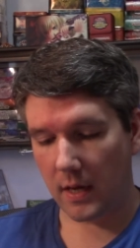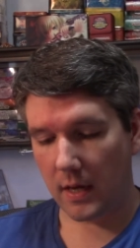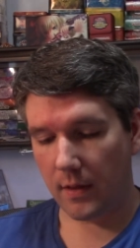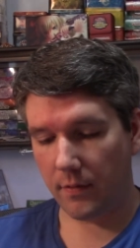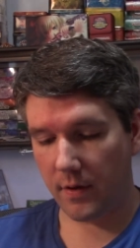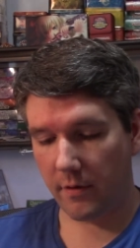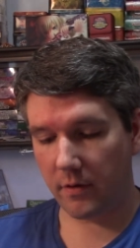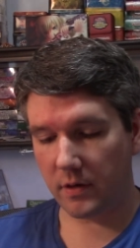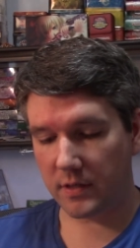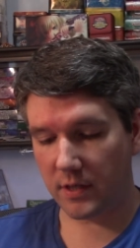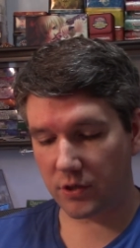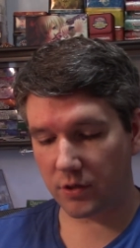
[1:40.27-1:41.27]
There are
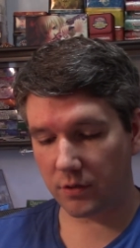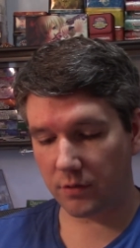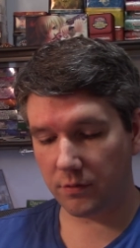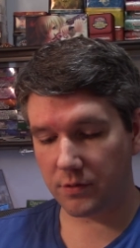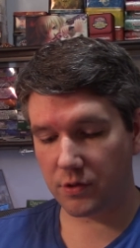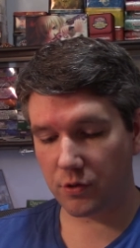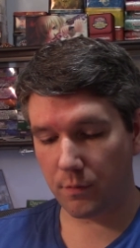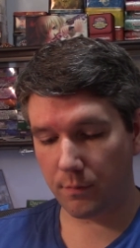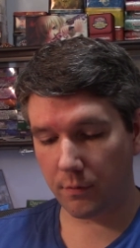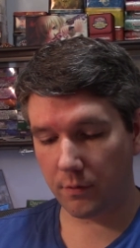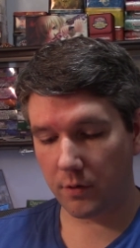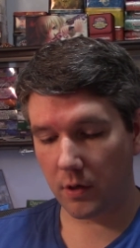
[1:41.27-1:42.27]
additional
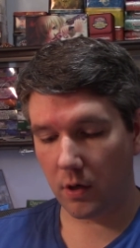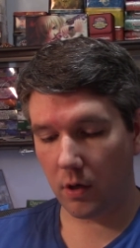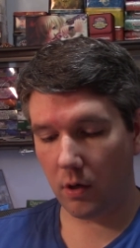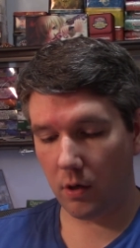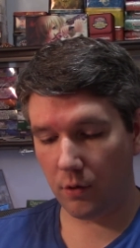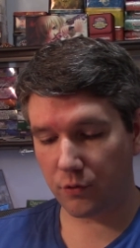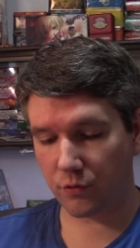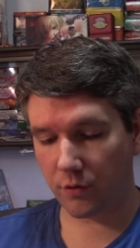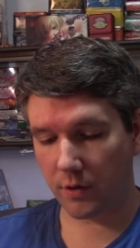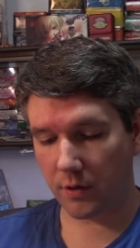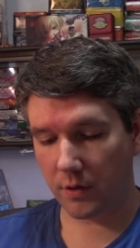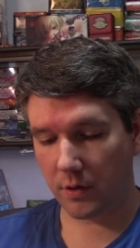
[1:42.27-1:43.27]
Super,
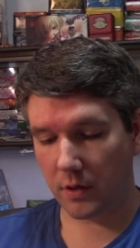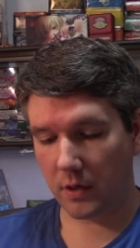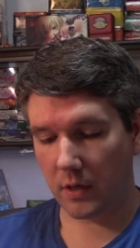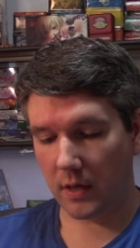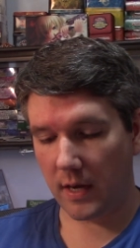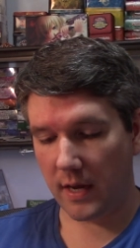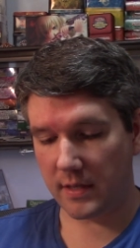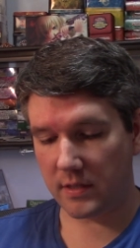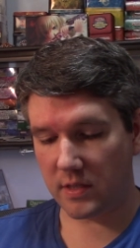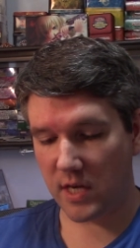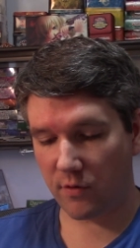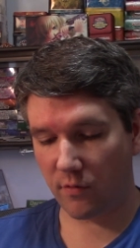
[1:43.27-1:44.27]
Ultra, and
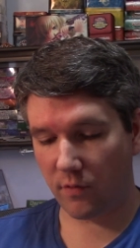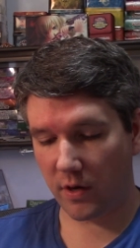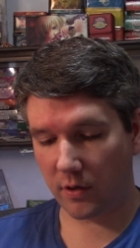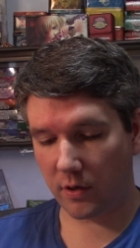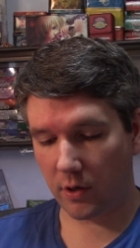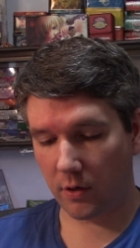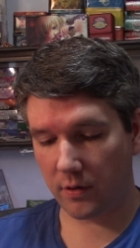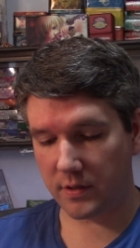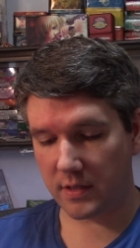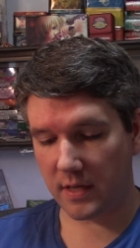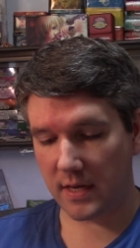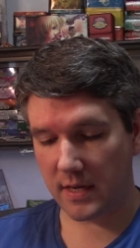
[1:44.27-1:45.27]
Secret Rare
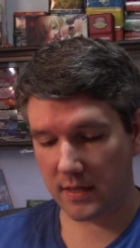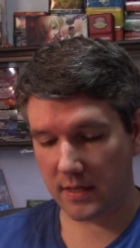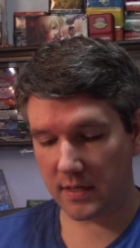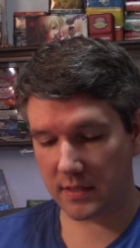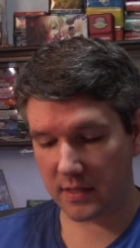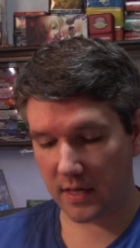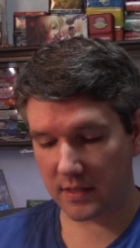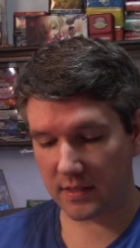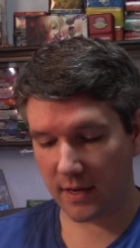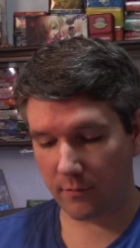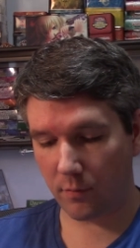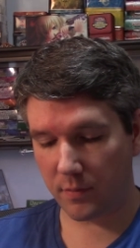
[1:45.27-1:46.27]
cards in these sets
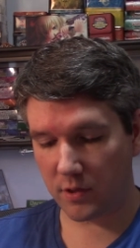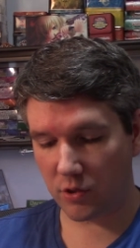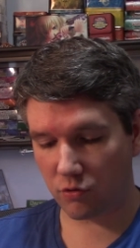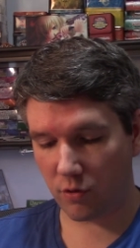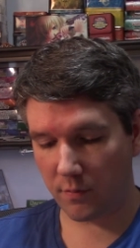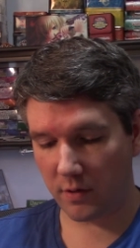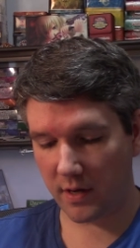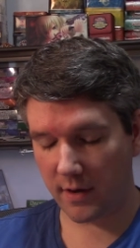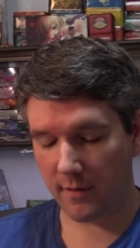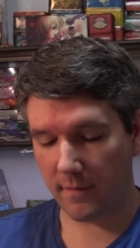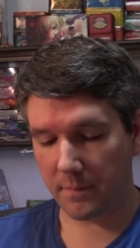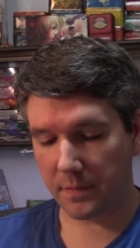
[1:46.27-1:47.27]
that will be distributed
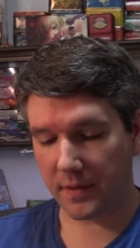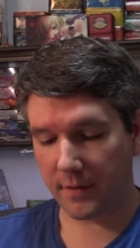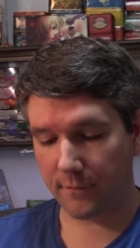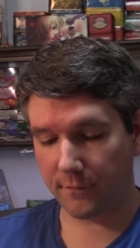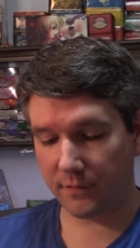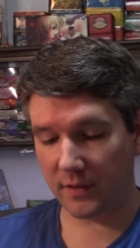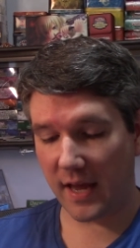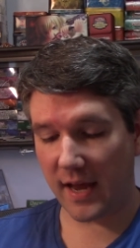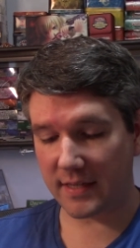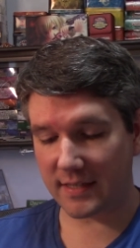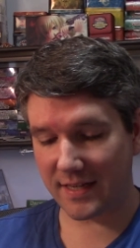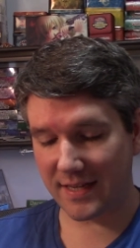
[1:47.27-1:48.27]

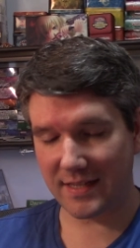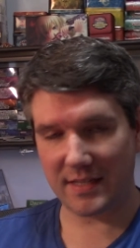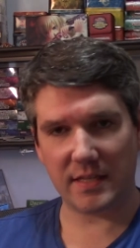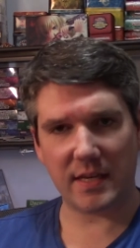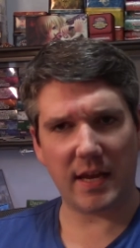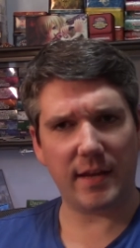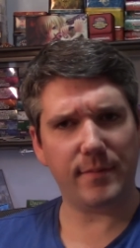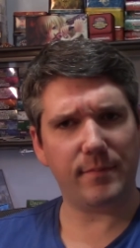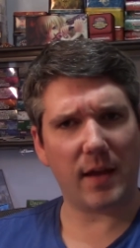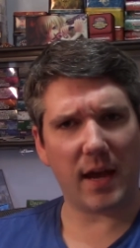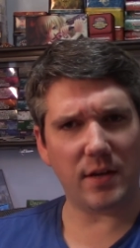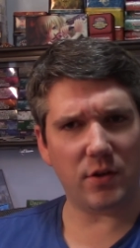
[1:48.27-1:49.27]
flat instead.
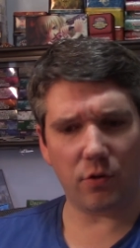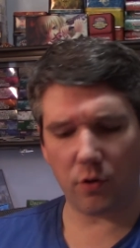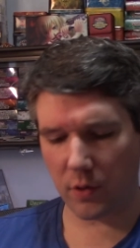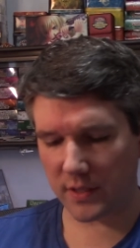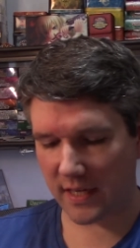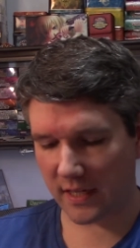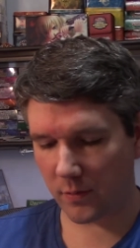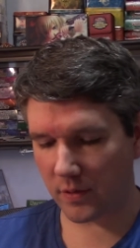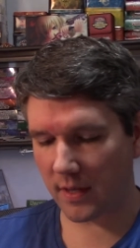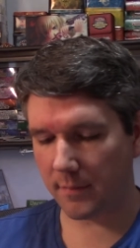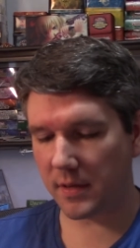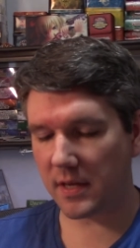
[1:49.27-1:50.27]
I don't know exactly what
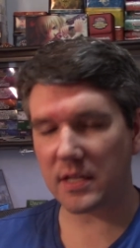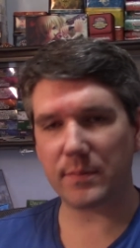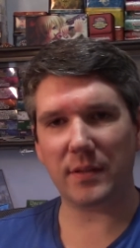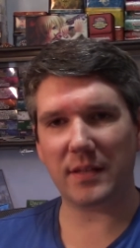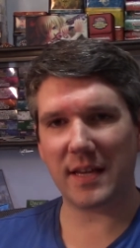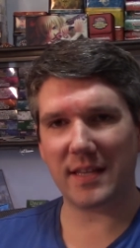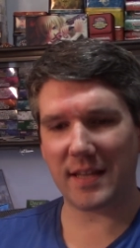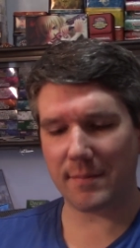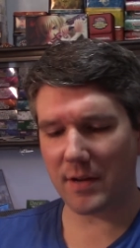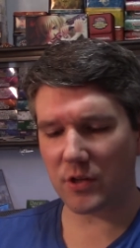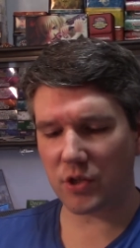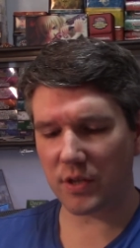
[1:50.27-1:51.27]
that means, but they, they
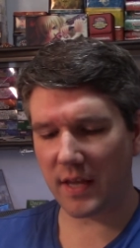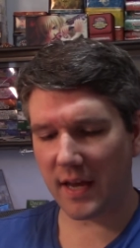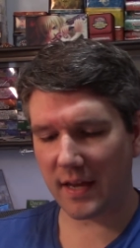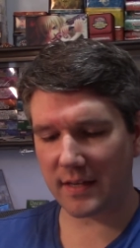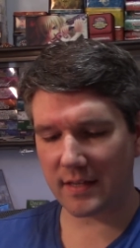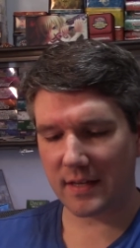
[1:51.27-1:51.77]
mentioned that